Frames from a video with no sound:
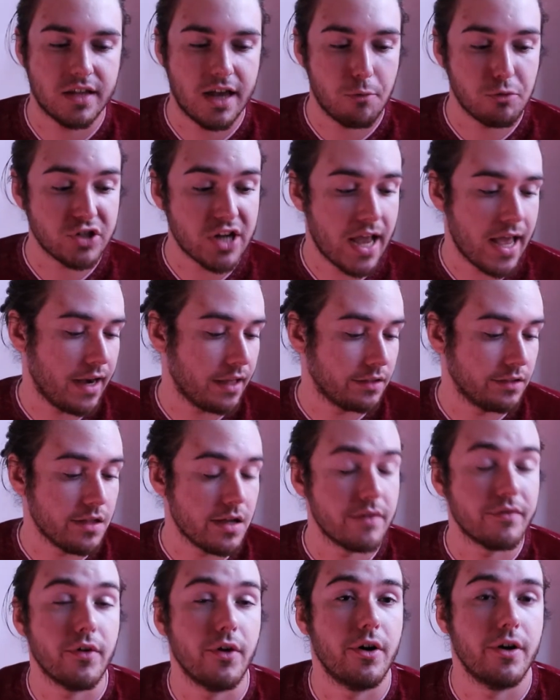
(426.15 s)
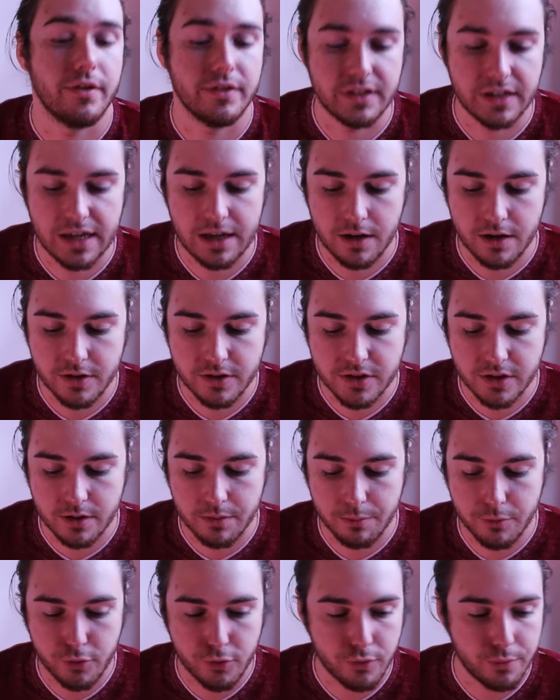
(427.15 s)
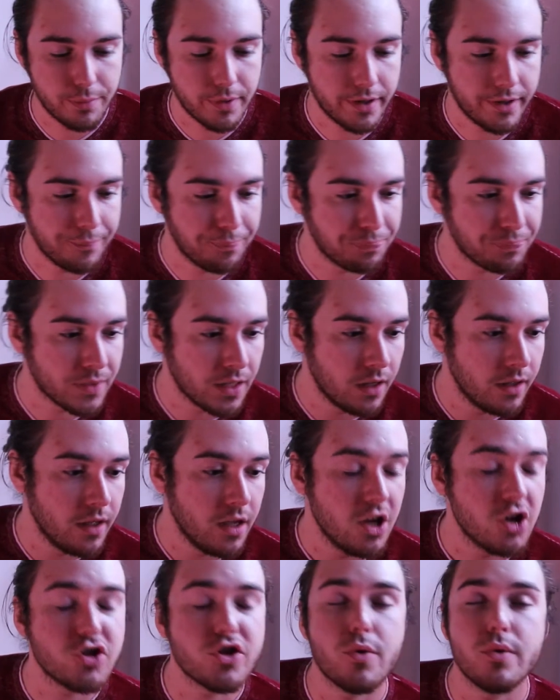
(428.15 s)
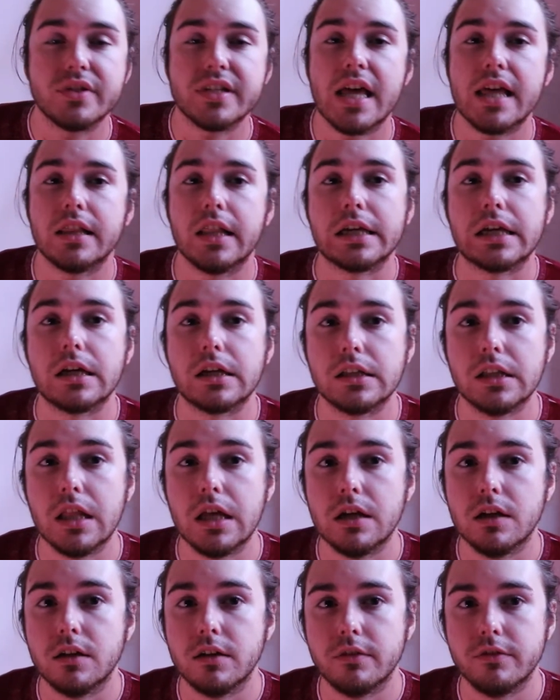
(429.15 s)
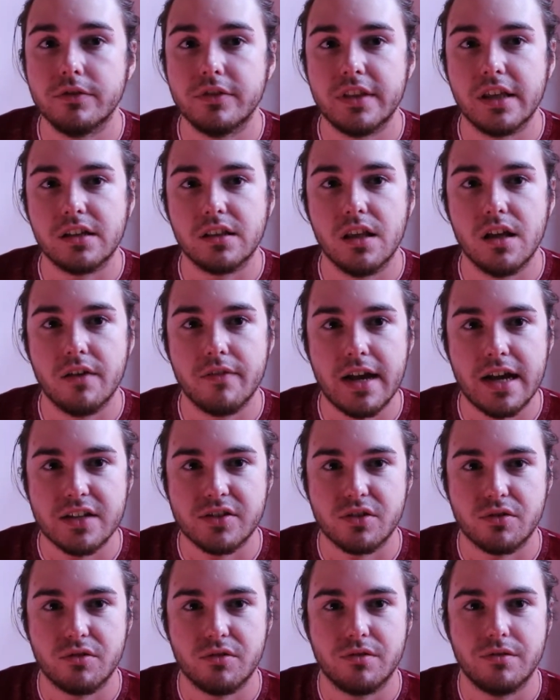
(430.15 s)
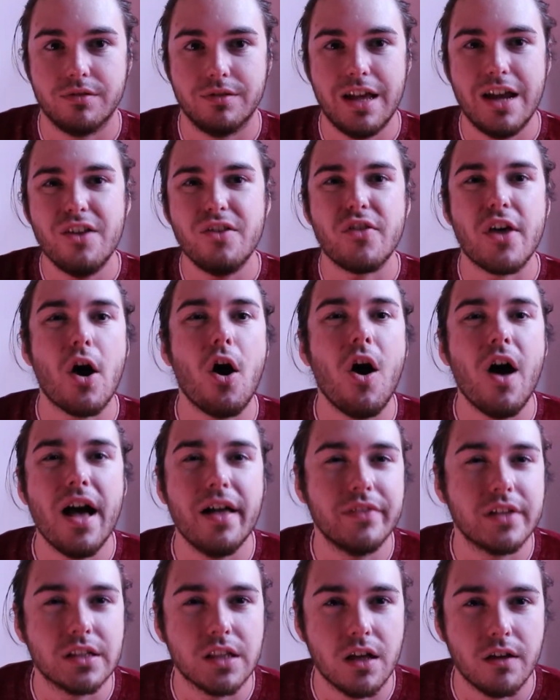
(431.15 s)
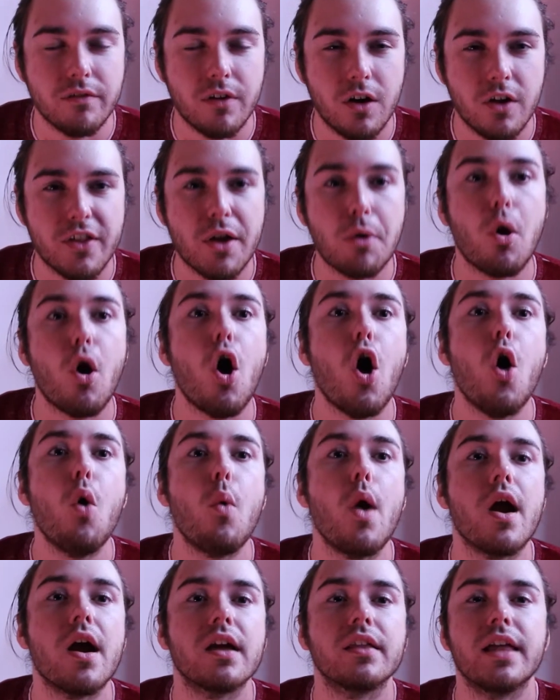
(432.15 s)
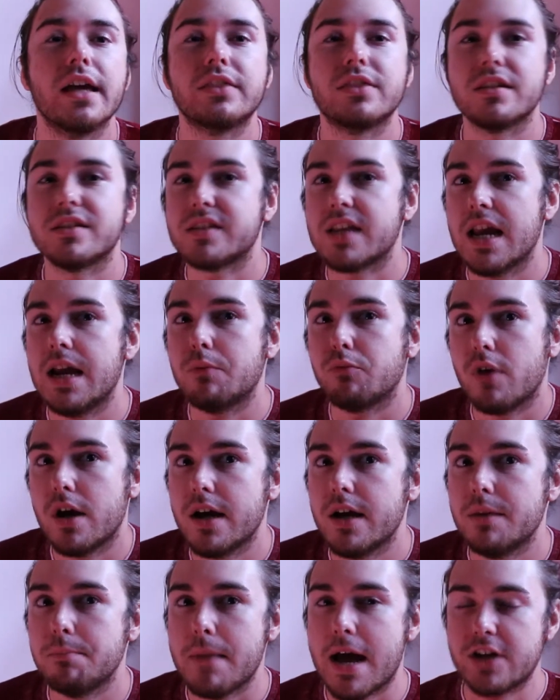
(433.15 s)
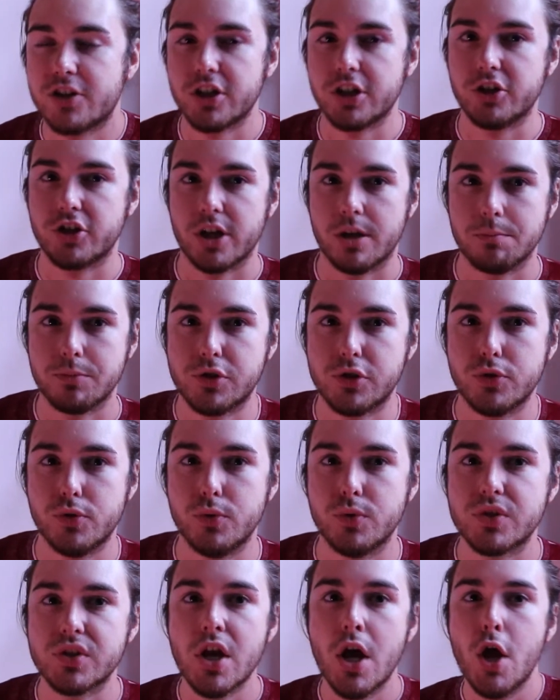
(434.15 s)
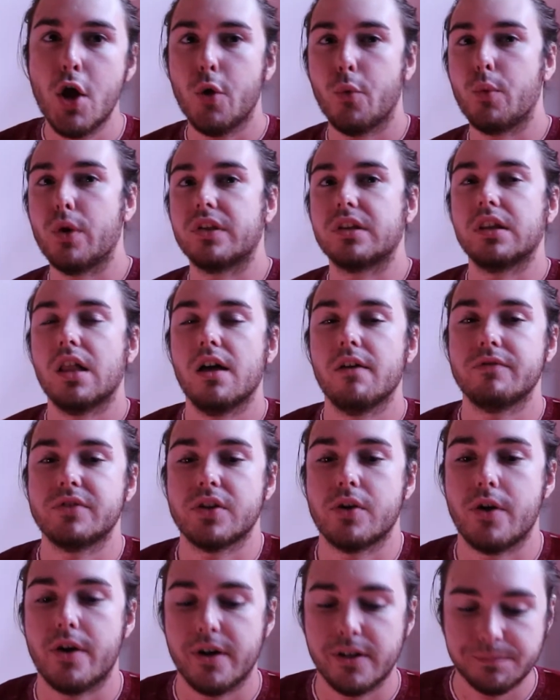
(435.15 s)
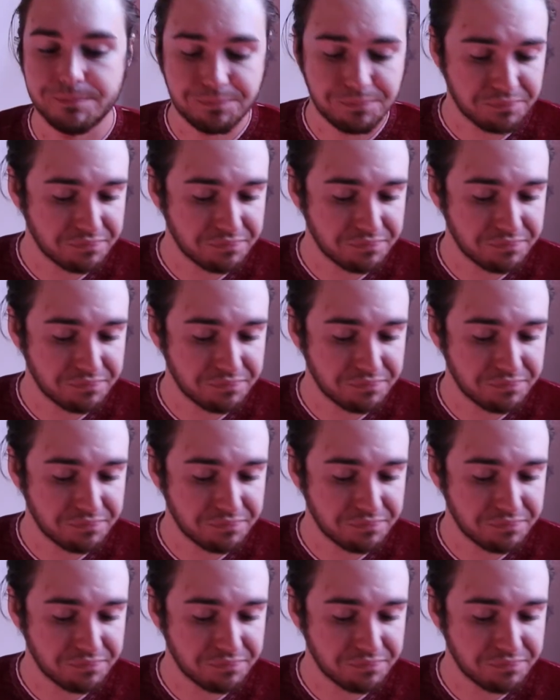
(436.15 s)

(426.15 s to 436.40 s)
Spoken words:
I wish I had a glove on to get into the mood, but she always had like a glove. The glove, I guess, I don't know, they all had the glove on. They were all wearing like the same red matching jumpsuits with gloves on.